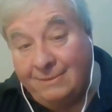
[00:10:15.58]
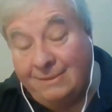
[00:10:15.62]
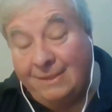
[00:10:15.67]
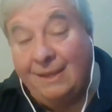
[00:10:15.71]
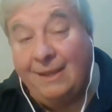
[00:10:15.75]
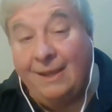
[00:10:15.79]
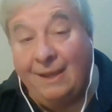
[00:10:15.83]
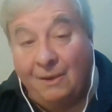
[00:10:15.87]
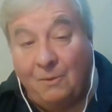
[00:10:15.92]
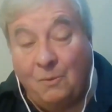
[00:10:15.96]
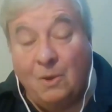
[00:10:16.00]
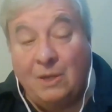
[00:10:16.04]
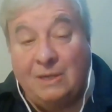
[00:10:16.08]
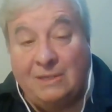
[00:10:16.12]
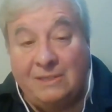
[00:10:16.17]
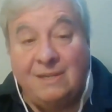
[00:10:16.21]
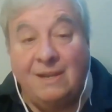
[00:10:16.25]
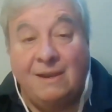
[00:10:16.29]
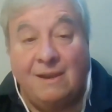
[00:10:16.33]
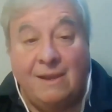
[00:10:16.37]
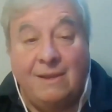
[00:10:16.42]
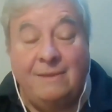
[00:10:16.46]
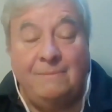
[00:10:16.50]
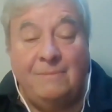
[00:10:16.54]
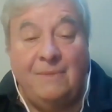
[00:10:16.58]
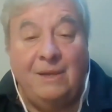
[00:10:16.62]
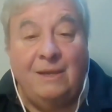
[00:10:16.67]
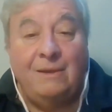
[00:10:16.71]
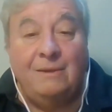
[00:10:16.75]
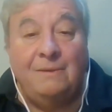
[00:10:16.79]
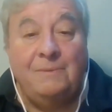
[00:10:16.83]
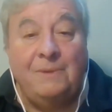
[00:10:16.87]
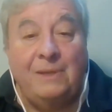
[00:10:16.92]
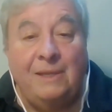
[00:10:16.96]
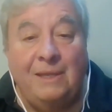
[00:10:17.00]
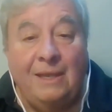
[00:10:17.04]
Yeah, at one
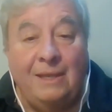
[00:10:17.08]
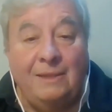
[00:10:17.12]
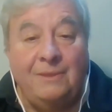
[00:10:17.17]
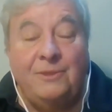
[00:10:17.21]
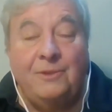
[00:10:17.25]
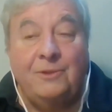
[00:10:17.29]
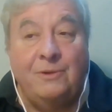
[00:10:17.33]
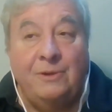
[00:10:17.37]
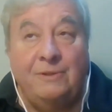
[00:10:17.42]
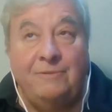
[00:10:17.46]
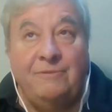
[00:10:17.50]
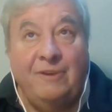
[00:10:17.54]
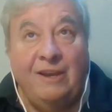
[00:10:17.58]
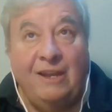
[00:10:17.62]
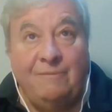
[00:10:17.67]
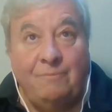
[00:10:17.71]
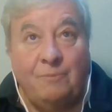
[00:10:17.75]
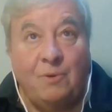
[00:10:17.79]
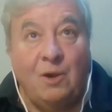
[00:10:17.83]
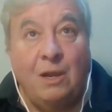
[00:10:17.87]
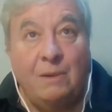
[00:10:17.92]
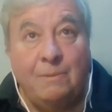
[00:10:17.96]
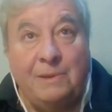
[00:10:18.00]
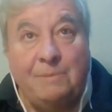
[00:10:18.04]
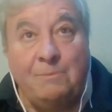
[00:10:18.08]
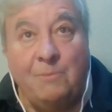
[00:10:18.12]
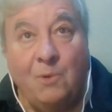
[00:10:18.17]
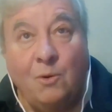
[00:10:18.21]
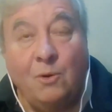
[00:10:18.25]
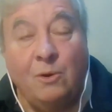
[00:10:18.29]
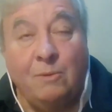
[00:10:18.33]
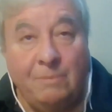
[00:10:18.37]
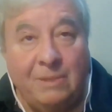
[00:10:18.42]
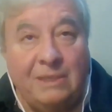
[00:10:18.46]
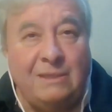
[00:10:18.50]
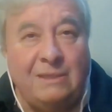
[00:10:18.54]
time we had 35, probably
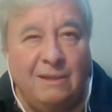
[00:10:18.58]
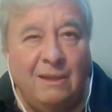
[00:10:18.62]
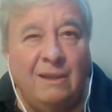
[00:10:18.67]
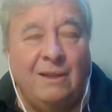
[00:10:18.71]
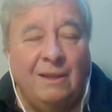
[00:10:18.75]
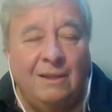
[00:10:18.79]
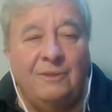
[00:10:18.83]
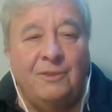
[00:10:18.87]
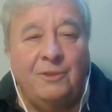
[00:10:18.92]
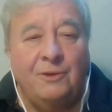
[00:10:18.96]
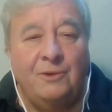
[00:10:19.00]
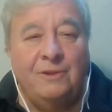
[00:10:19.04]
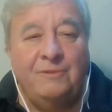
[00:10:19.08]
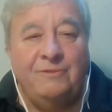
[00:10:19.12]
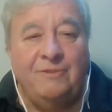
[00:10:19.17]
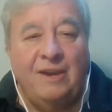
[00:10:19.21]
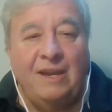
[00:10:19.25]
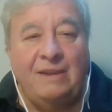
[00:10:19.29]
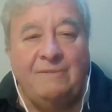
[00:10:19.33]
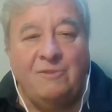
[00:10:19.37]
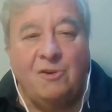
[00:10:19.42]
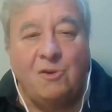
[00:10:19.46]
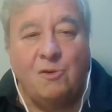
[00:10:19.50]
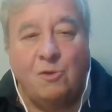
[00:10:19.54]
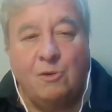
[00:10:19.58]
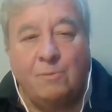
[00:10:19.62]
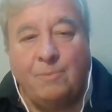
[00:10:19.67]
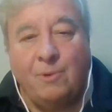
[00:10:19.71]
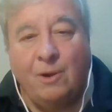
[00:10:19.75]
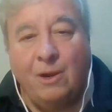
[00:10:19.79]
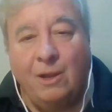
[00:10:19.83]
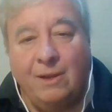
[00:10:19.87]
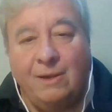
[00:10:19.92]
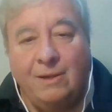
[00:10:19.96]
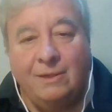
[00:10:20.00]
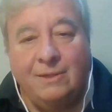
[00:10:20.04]
more, but 35 core
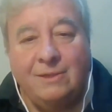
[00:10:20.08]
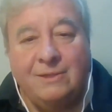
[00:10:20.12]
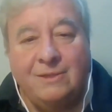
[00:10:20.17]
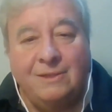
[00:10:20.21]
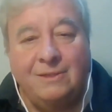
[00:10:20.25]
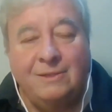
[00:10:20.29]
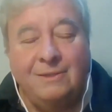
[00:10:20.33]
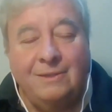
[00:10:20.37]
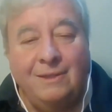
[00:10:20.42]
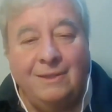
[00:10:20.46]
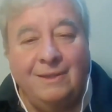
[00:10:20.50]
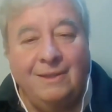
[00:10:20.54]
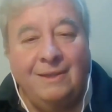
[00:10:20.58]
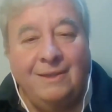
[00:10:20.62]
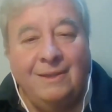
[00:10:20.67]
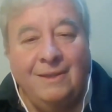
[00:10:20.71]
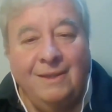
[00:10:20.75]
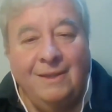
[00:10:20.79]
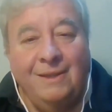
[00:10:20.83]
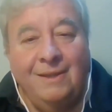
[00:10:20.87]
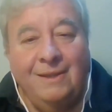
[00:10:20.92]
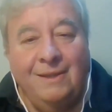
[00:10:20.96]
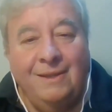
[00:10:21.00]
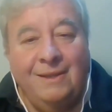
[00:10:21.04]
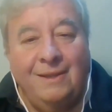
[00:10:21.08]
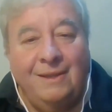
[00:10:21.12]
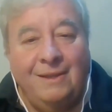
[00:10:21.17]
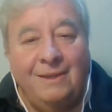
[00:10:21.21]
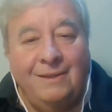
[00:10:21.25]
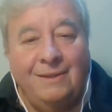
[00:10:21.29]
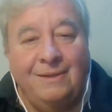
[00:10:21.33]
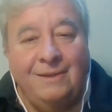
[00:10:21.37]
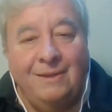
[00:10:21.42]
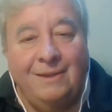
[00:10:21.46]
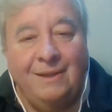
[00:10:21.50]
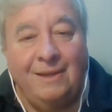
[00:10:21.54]
products, and
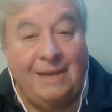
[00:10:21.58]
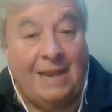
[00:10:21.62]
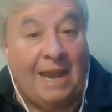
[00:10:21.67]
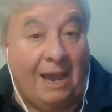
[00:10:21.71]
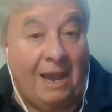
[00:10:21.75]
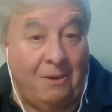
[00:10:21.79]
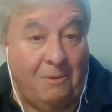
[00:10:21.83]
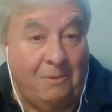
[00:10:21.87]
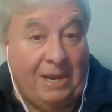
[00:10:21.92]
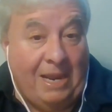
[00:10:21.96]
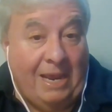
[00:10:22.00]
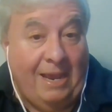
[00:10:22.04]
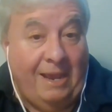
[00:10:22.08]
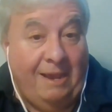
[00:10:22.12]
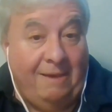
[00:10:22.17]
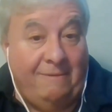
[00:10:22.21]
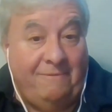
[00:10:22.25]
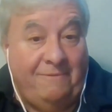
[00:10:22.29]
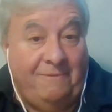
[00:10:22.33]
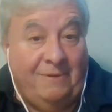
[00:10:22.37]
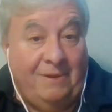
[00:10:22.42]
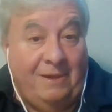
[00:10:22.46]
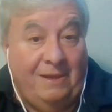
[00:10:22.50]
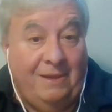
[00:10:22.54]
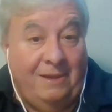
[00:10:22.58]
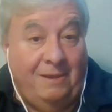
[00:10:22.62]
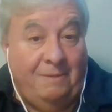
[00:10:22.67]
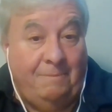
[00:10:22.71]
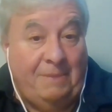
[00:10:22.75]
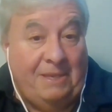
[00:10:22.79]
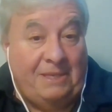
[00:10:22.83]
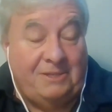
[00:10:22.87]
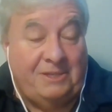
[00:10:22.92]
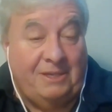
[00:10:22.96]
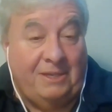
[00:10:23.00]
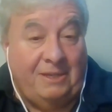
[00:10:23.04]
now we have
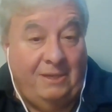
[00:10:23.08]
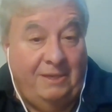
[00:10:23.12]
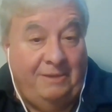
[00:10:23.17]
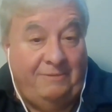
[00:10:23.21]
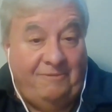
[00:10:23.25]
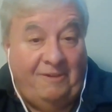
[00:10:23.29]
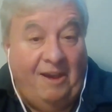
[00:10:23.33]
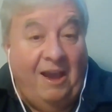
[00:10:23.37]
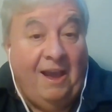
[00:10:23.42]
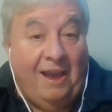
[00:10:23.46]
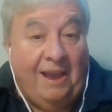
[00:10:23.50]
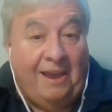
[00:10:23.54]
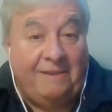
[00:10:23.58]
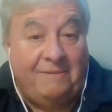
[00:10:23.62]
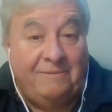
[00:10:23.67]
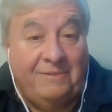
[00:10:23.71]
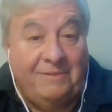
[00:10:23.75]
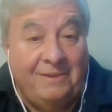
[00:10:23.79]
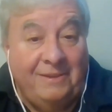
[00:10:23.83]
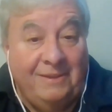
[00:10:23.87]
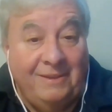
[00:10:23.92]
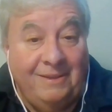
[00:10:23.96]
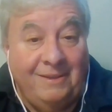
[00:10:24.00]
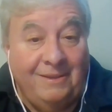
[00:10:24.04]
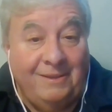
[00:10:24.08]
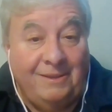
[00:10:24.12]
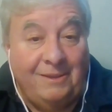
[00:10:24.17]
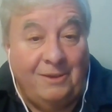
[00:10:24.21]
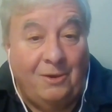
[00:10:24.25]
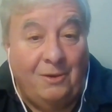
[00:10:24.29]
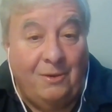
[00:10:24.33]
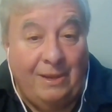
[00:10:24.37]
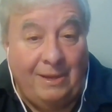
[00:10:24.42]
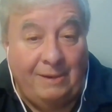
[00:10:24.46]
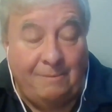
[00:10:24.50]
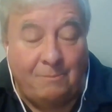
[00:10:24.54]
basically five,
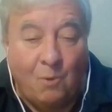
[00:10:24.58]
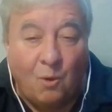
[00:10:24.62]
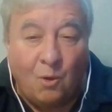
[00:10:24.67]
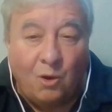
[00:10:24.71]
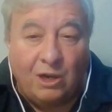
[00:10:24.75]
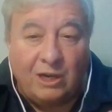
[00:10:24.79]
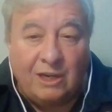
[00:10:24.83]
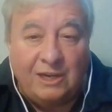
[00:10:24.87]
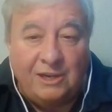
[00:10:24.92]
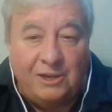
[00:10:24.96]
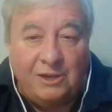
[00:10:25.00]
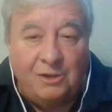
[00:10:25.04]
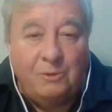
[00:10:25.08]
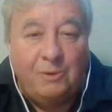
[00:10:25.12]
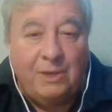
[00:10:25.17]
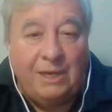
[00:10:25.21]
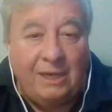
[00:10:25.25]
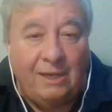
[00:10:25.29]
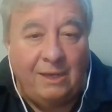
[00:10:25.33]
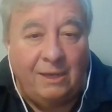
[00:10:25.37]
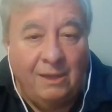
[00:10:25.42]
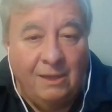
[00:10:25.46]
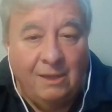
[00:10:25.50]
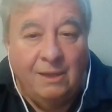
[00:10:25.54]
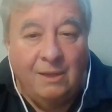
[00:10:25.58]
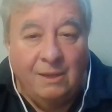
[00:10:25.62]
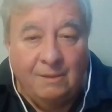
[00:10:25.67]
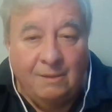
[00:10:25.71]
and more canoeing